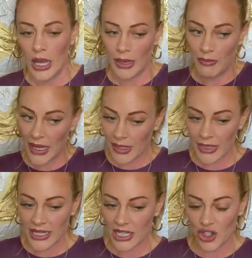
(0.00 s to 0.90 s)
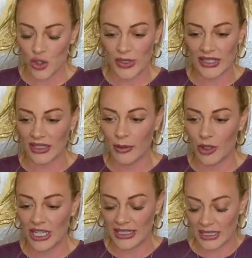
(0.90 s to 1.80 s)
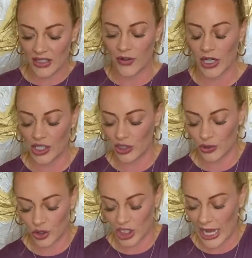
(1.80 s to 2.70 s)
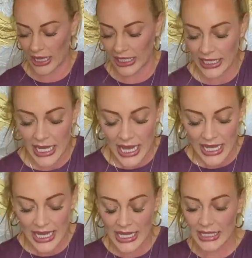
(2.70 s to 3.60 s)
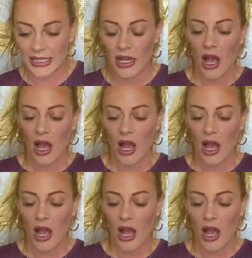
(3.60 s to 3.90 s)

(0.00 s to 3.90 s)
Maybe the issue with celebrities in this fucking delusionality is